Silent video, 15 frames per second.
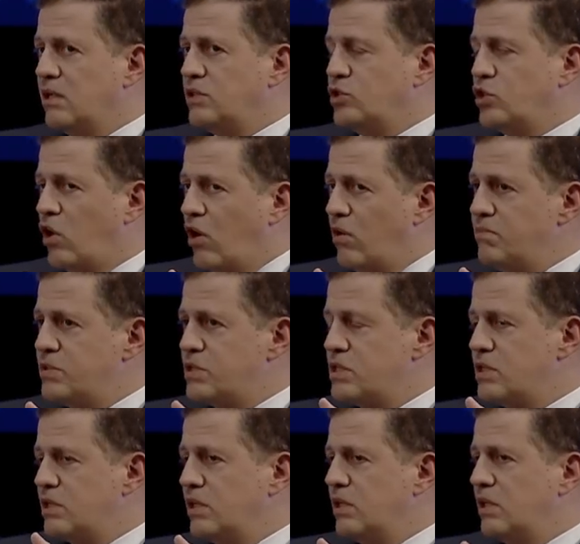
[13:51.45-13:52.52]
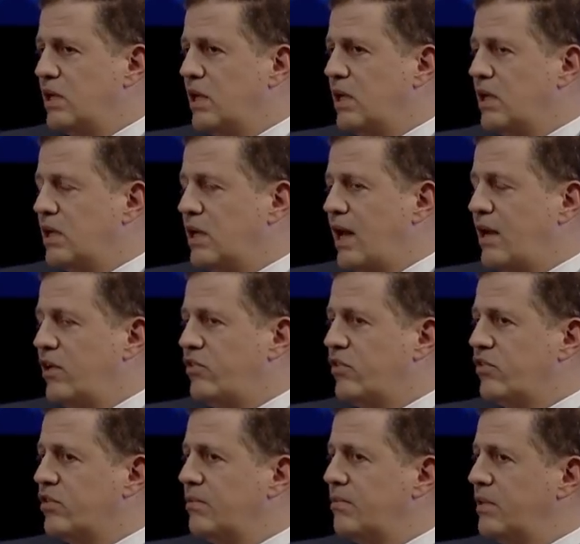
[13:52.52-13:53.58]
jobs, and a
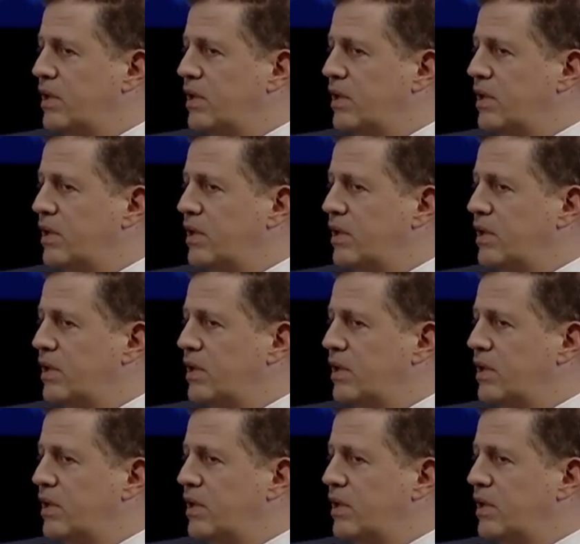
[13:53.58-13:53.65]
system